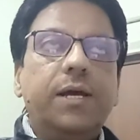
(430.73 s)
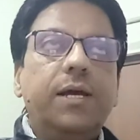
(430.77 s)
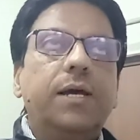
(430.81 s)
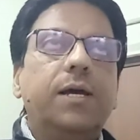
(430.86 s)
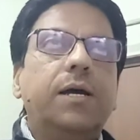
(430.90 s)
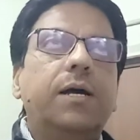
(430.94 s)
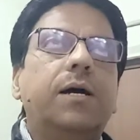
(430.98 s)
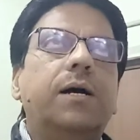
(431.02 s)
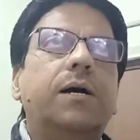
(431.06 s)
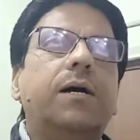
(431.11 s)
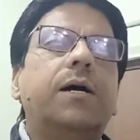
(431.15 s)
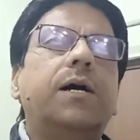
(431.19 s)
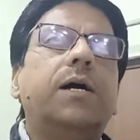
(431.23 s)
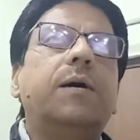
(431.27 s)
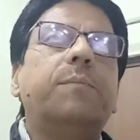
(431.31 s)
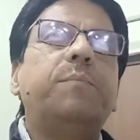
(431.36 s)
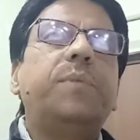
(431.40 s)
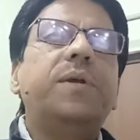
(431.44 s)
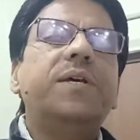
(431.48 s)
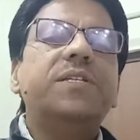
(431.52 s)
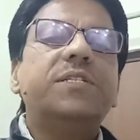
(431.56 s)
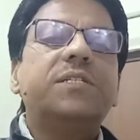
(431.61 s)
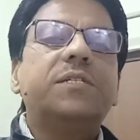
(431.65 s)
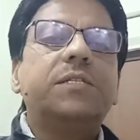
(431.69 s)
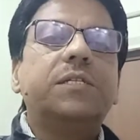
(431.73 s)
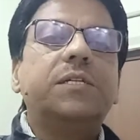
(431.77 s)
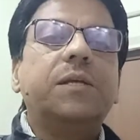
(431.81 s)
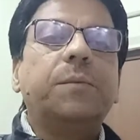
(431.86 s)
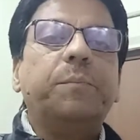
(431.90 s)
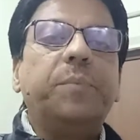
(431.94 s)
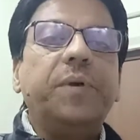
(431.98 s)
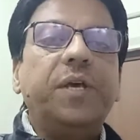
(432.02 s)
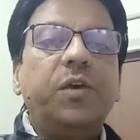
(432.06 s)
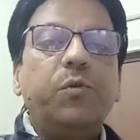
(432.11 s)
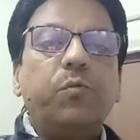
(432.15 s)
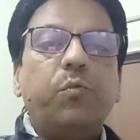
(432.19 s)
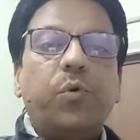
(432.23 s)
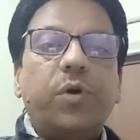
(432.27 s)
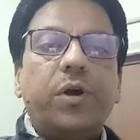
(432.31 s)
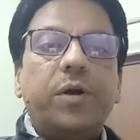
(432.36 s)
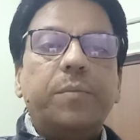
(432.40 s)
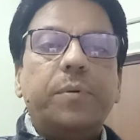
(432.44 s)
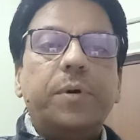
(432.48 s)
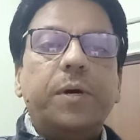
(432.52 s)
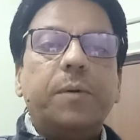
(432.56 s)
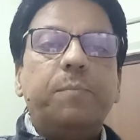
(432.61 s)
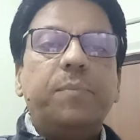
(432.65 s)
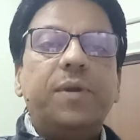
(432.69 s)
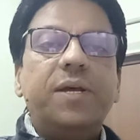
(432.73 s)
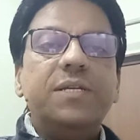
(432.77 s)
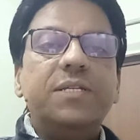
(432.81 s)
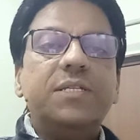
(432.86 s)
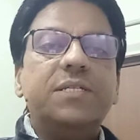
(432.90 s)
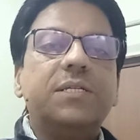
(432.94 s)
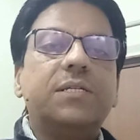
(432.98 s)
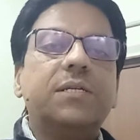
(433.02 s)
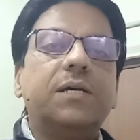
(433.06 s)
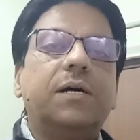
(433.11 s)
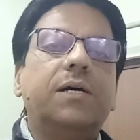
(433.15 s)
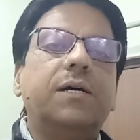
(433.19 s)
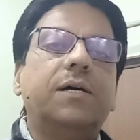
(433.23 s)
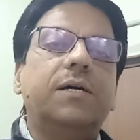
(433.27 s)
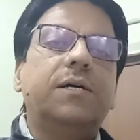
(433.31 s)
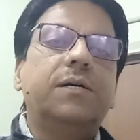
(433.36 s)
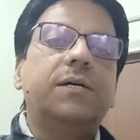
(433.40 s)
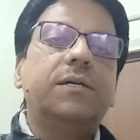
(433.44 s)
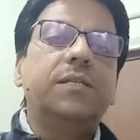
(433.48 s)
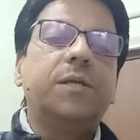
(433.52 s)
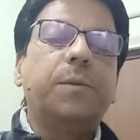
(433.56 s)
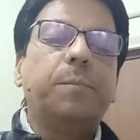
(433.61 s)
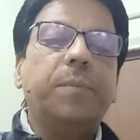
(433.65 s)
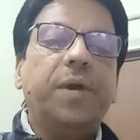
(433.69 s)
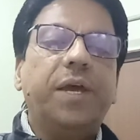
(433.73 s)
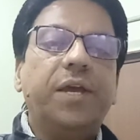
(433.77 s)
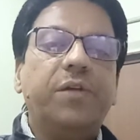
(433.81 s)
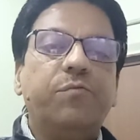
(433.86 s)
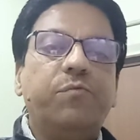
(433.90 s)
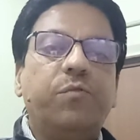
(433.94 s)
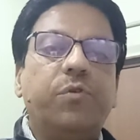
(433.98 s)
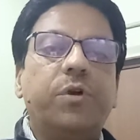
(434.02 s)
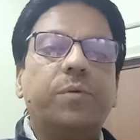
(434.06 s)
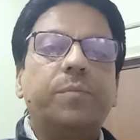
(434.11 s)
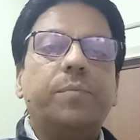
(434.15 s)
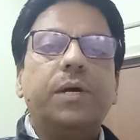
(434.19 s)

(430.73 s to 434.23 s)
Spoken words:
plus the be verb plus the main verb.